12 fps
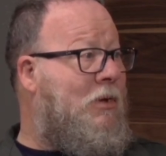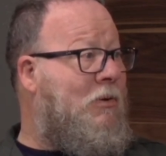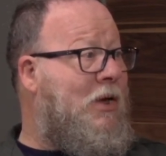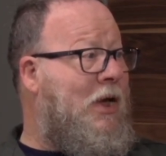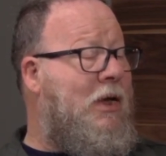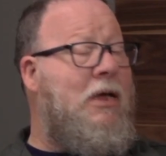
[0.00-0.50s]

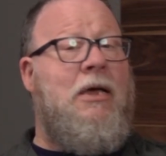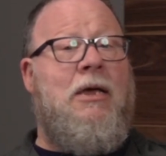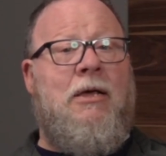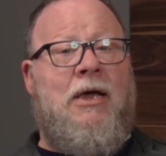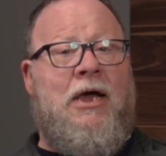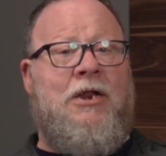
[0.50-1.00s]
Okay,
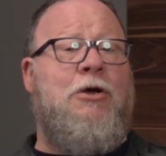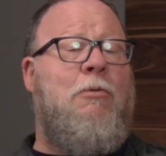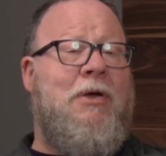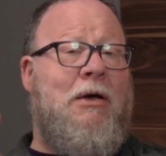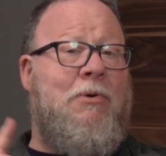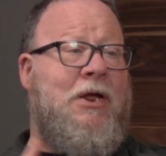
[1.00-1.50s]
and you'll
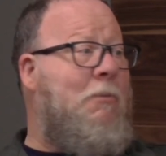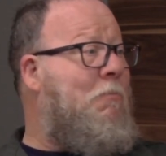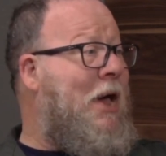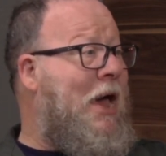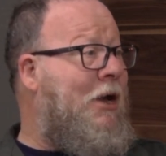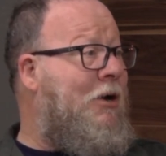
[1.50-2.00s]
be able to get
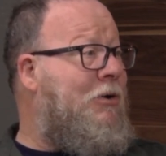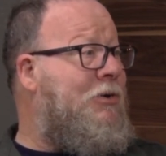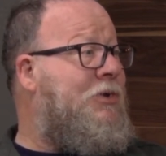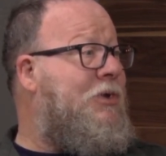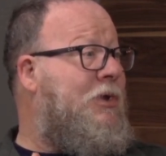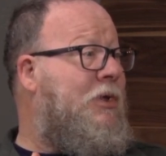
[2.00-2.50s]
patterns,
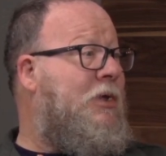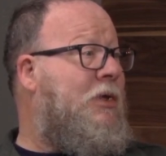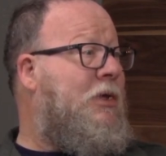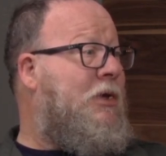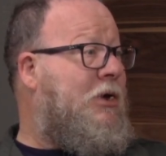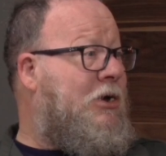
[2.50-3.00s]

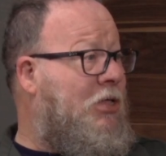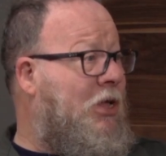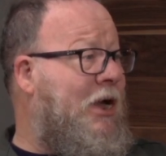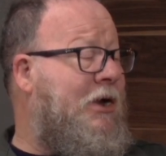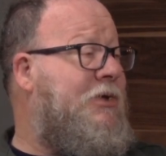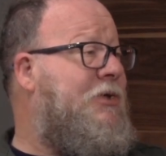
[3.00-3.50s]

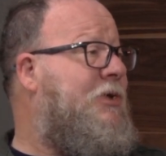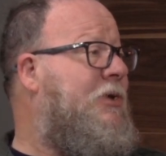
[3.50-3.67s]
clicks,